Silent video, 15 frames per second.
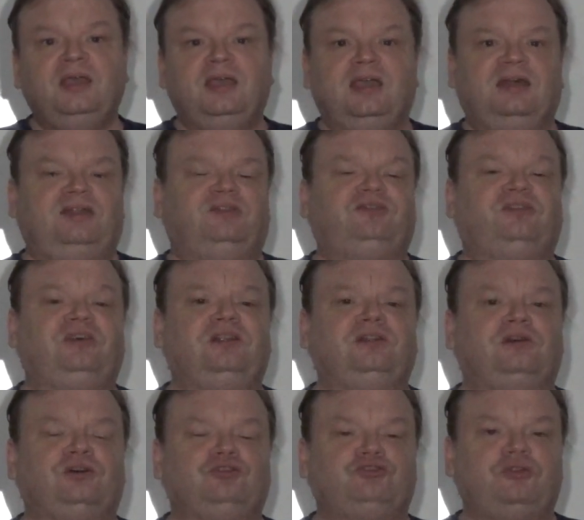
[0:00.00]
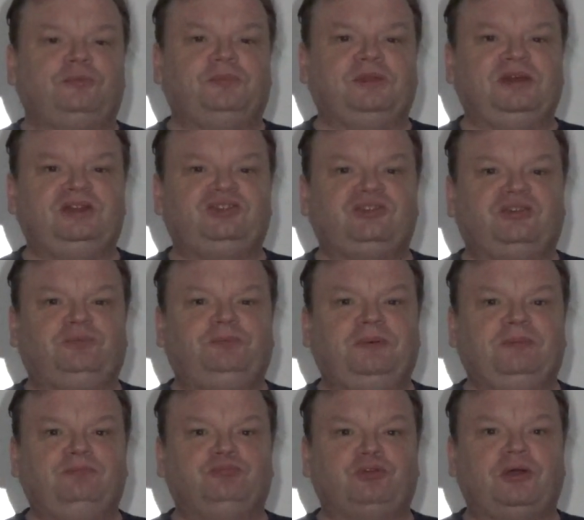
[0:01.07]
and his son in law, Triple H, has
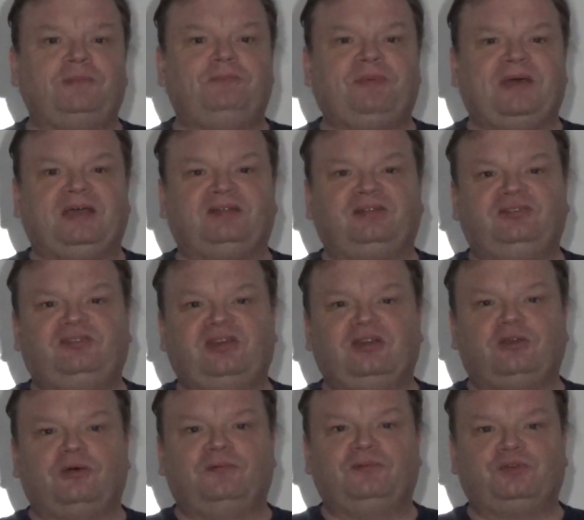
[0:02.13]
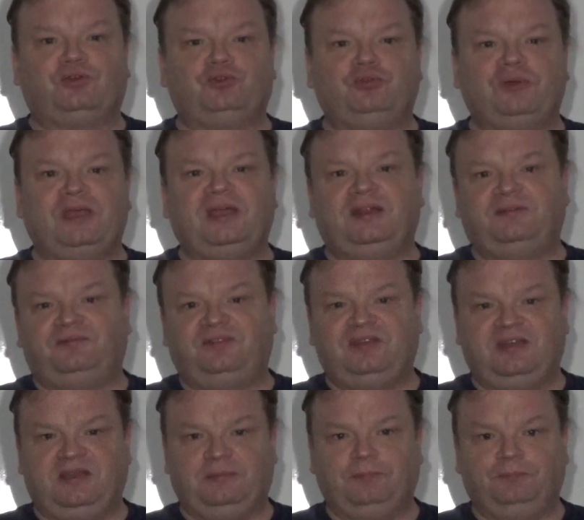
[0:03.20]
been brought back to take over the creative
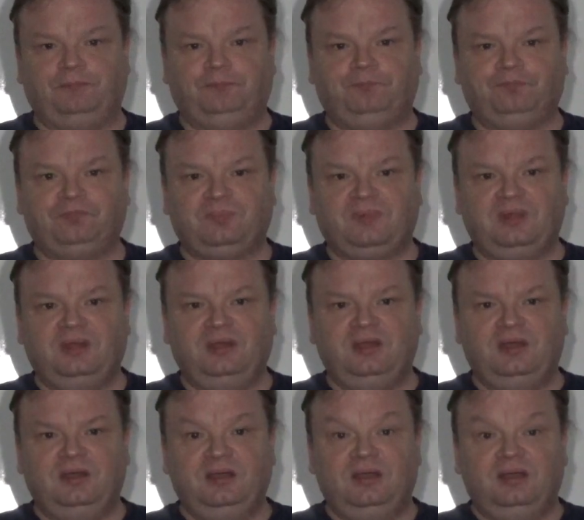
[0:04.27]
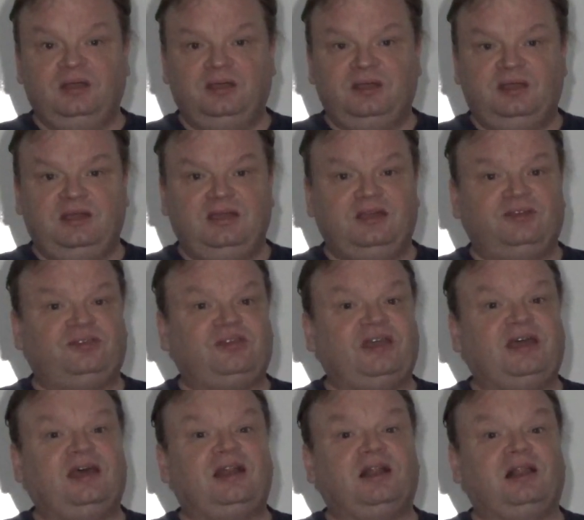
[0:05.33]
team he has
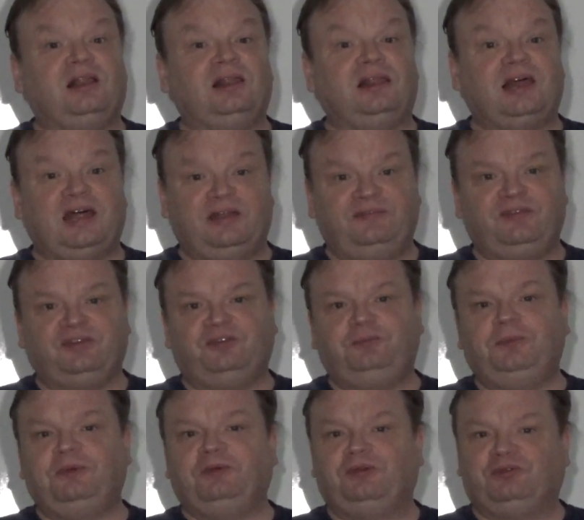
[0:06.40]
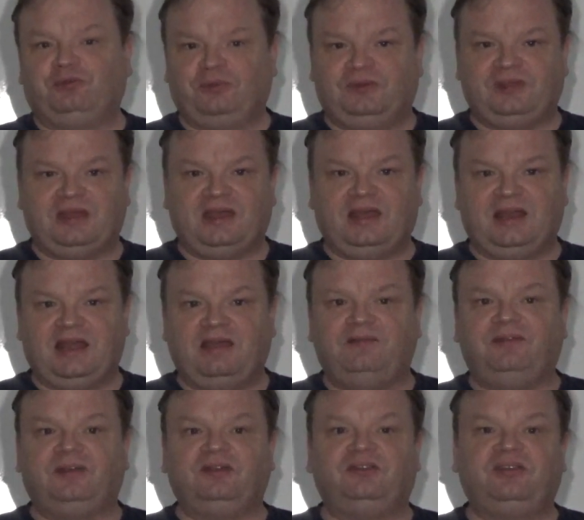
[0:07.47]
had a lot of experience with that,
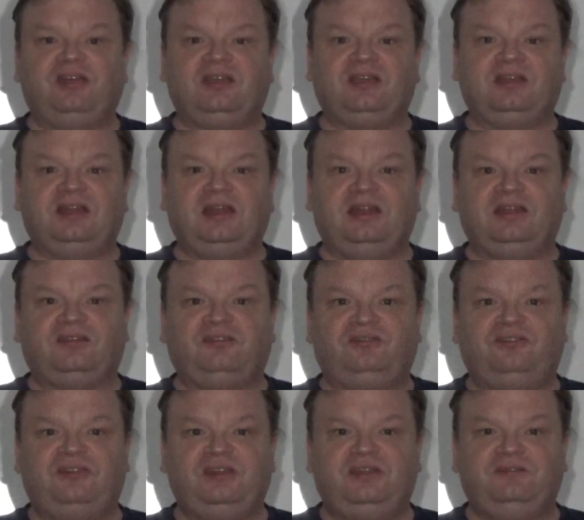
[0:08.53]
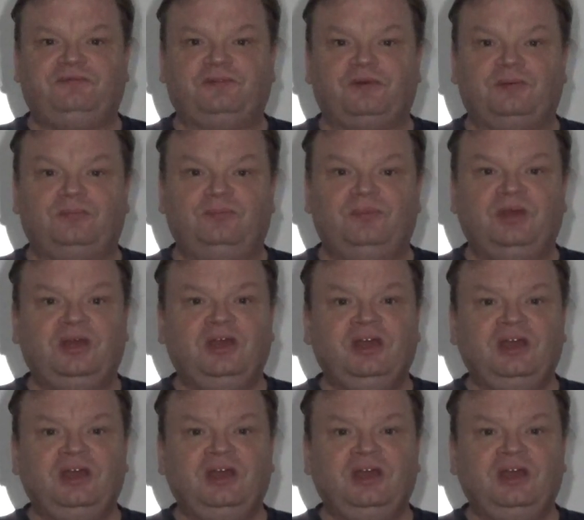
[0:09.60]
having taken NXT from